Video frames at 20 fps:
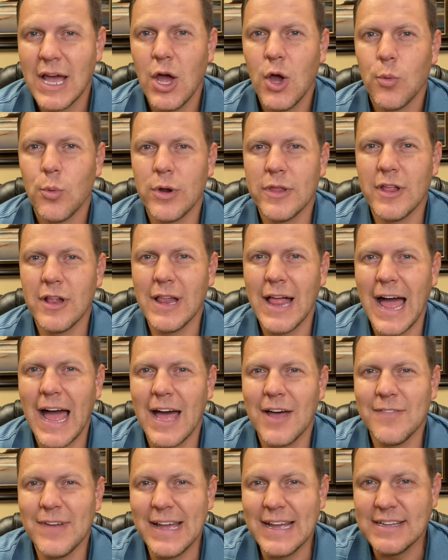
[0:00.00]
where they'll
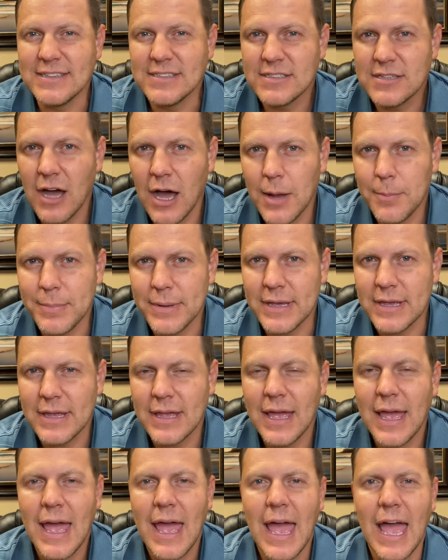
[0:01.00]
have a topic,
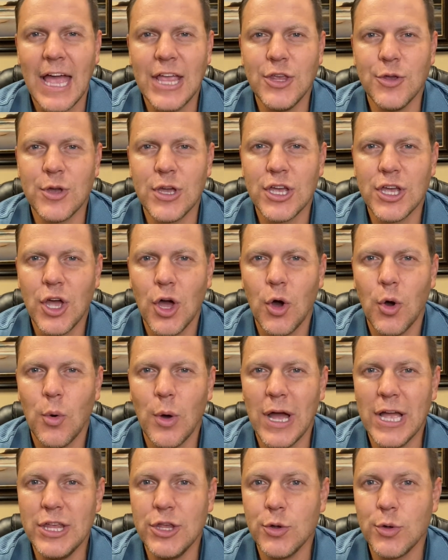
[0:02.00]
and you can go
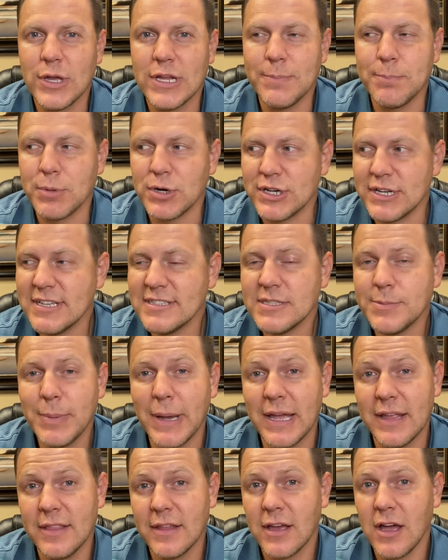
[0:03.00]
and you can participate
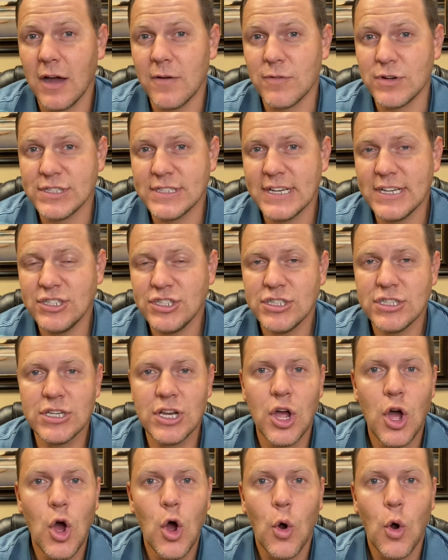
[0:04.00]
in the conversation,